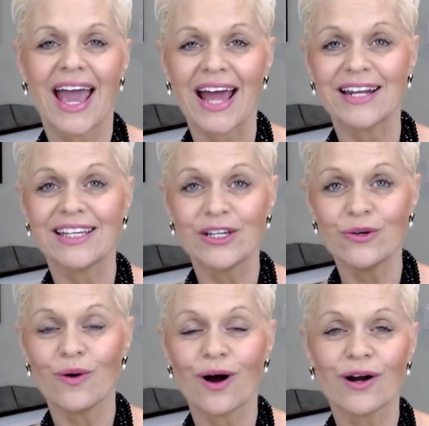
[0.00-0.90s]
and
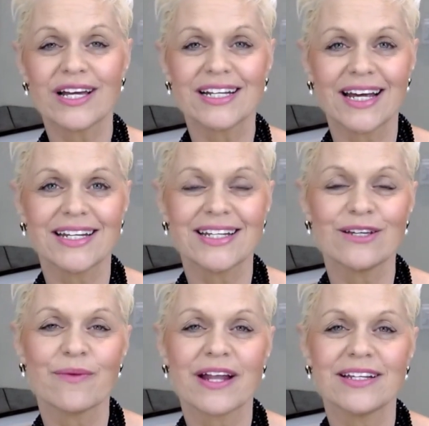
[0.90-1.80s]
you are igniting
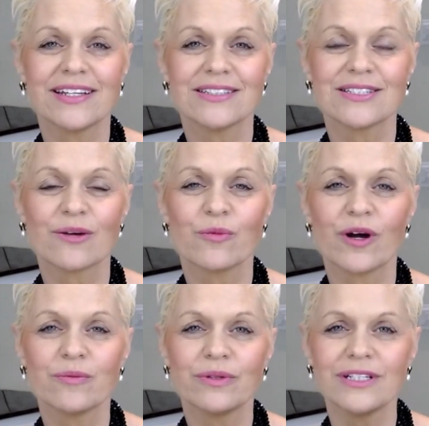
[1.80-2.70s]
humanity in some
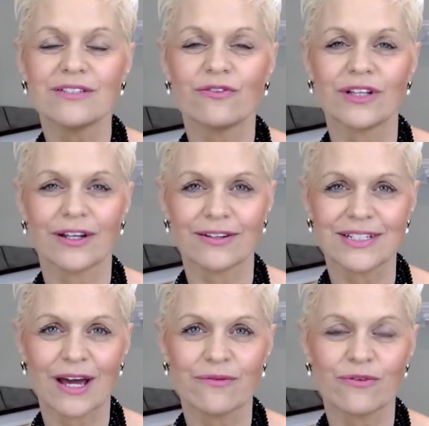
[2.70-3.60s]
way, please fill out our
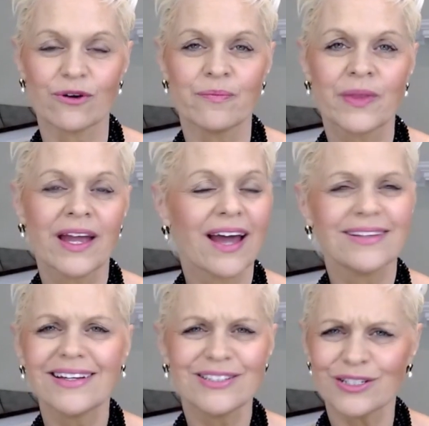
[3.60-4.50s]
type form and
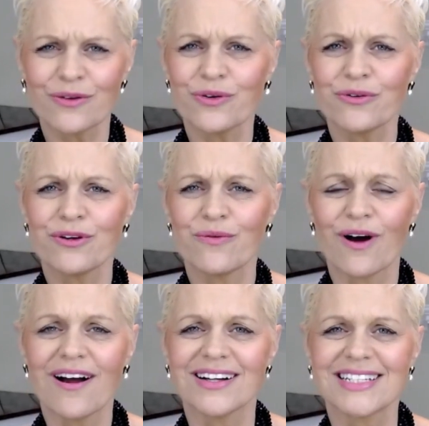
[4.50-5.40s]
let us know who you
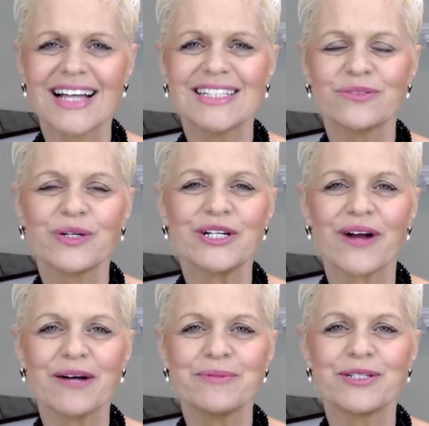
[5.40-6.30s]
are. Tell us what you're
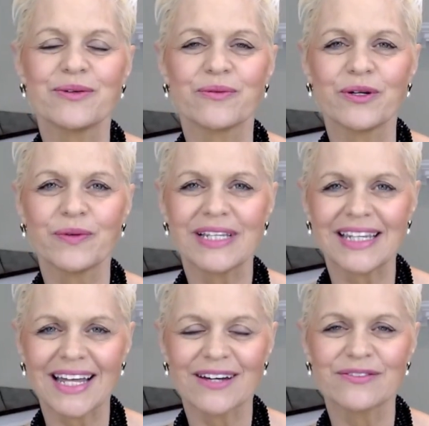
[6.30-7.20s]
up to, and we would
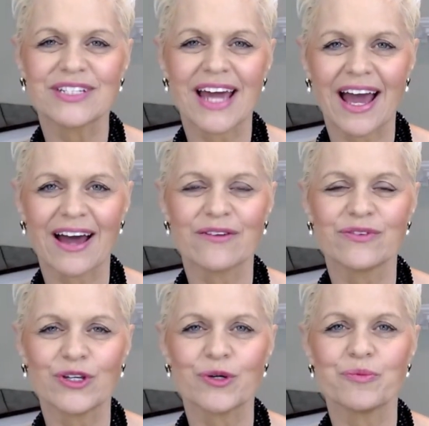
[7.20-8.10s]
love to have
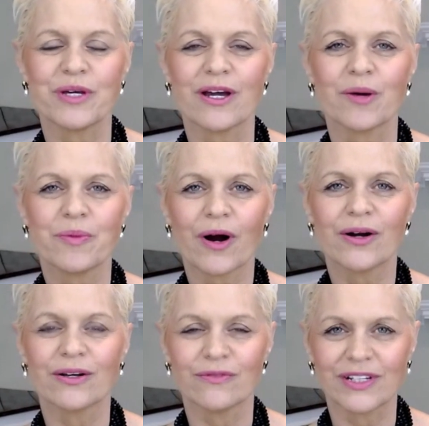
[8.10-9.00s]
you be a
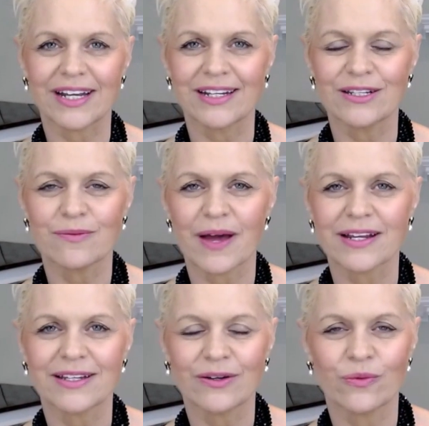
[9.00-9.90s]
part of Igniting
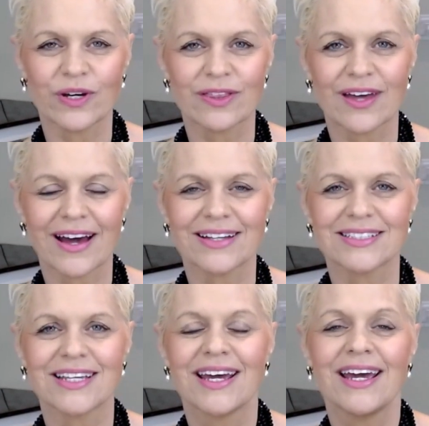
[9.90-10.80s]
Humanity with
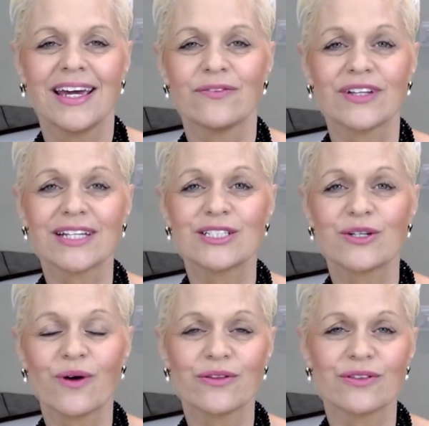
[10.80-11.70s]
us. If you'd like to
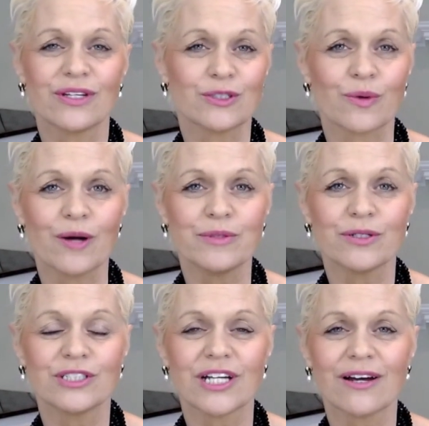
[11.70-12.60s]
know all the things we're up
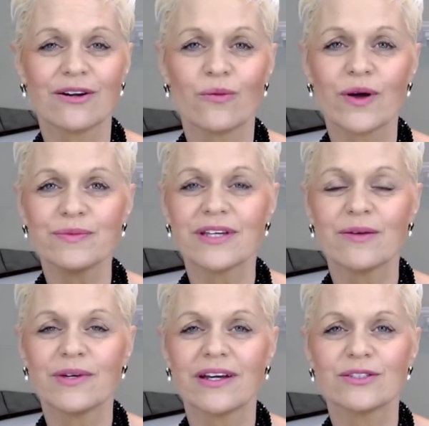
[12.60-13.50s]
to, check out our website,
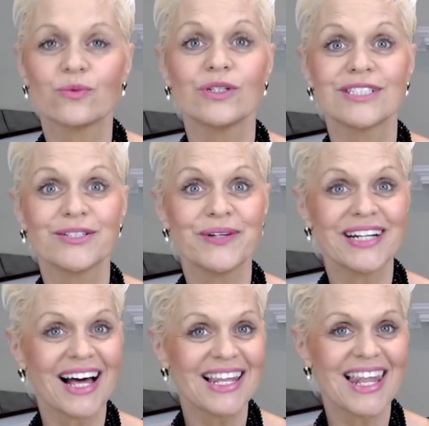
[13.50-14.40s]
because we're doing
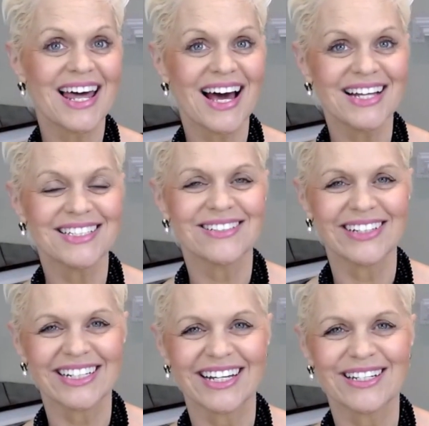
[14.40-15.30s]
a lot to
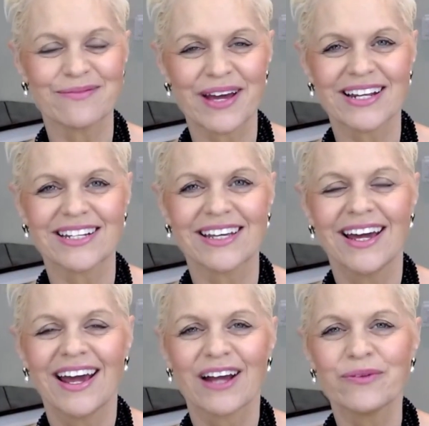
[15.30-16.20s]
ignite humanity,
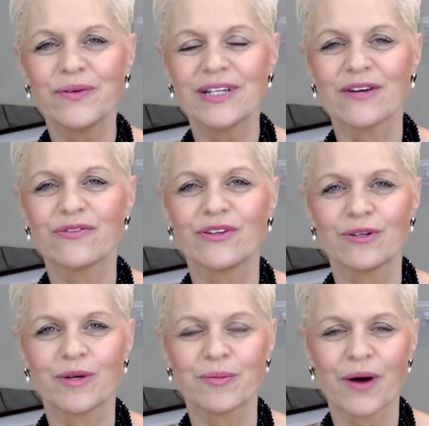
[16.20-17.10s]
and we would love for you to
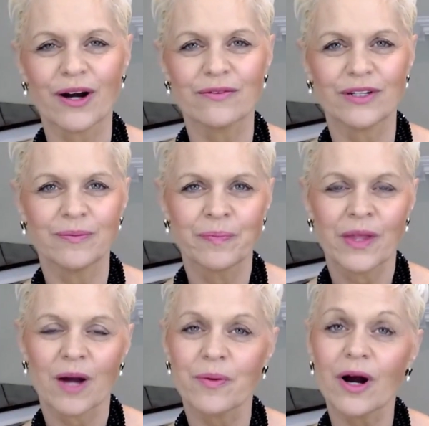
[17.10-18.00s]
be a part of it,
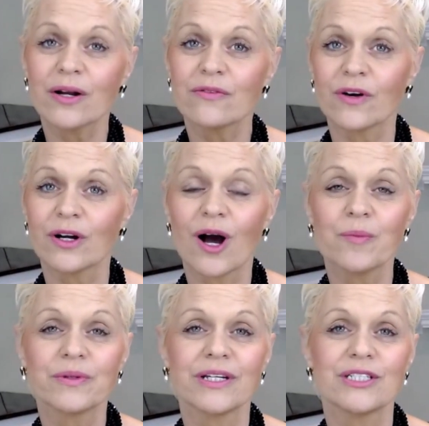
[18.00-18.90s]
a part of our
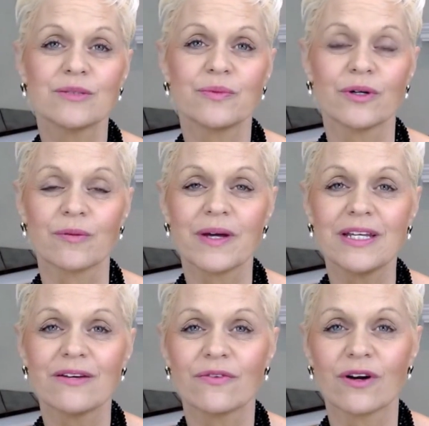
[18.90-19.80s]
compilation book.
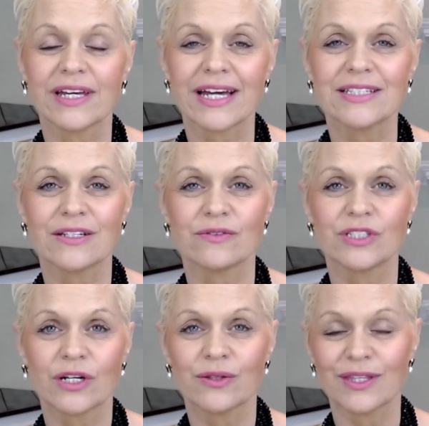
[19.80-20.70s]
Many of our guests have
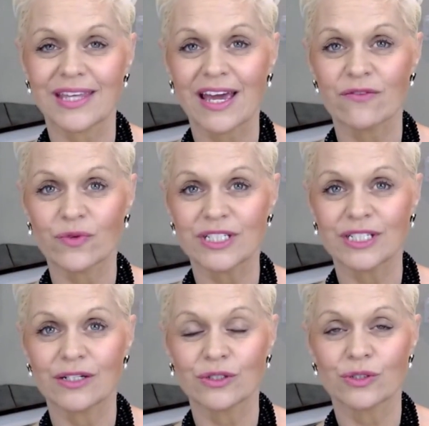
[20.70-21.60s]
shared that they have written
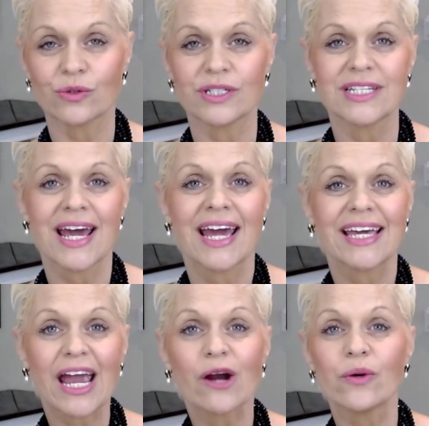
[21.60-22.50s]
their stories.
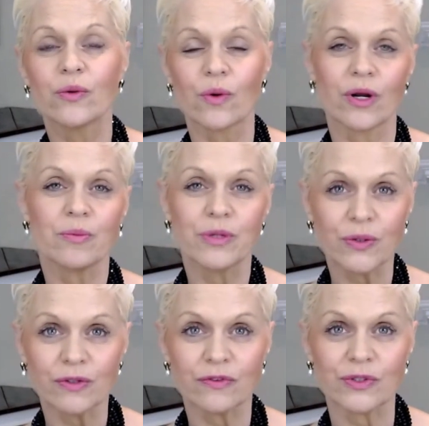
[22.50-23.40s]
Karen wrote a
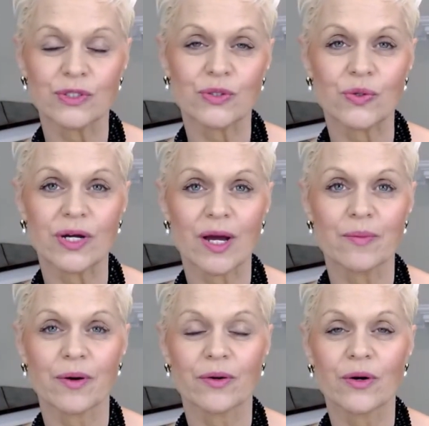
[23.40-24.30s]
beautiful story
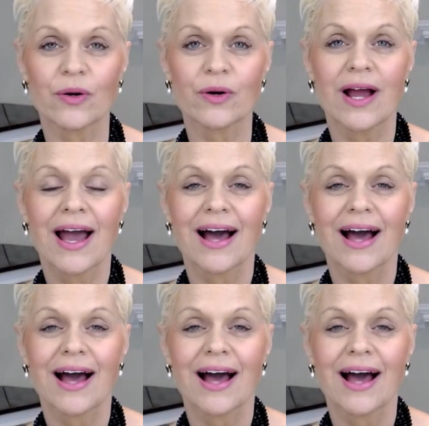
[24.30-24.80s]
about her